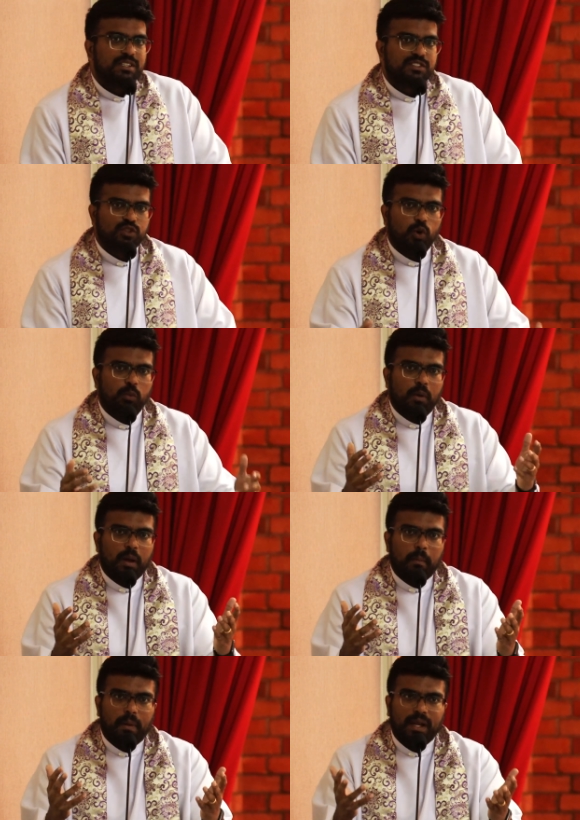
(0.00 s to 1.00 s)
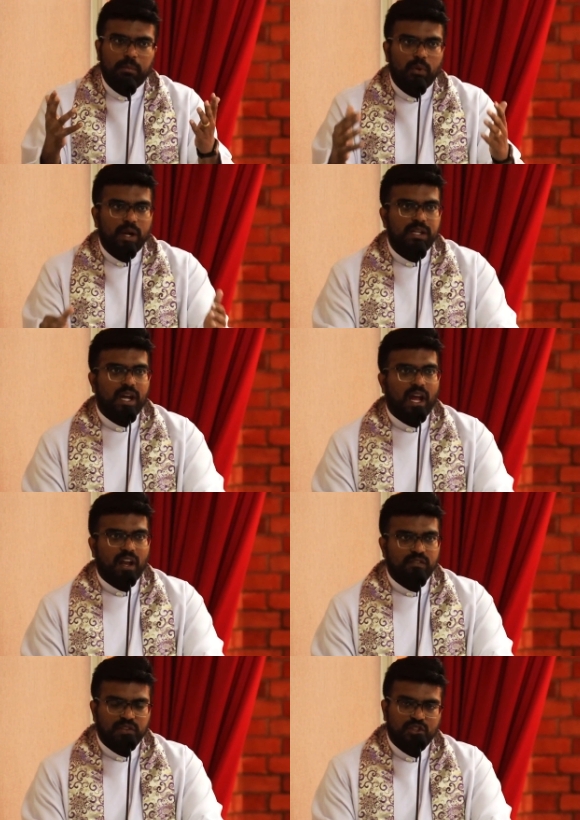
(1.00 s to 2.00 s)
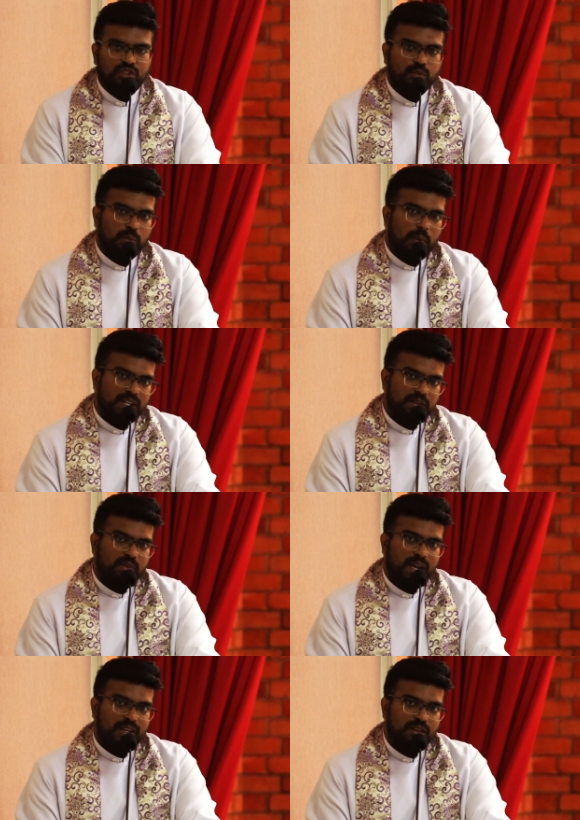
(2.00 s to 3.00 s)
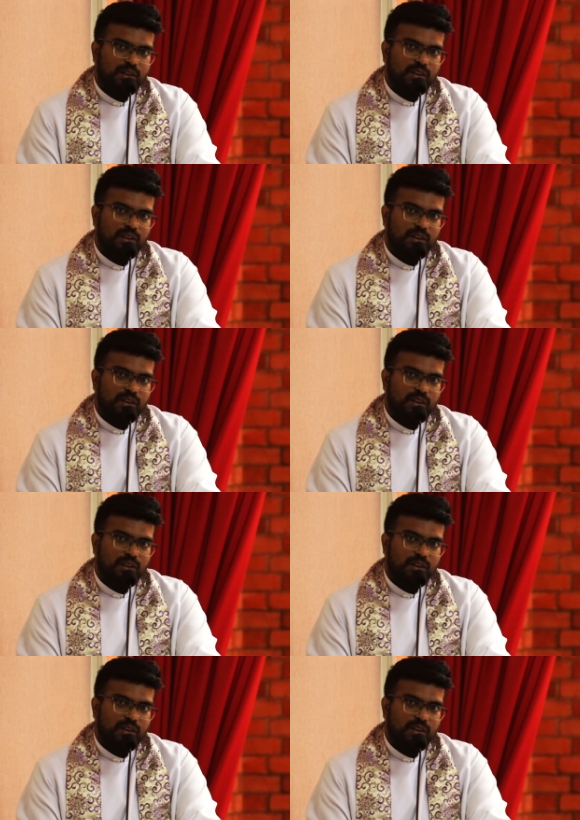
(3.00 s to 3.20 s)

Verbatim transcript: so many bread fish multiplied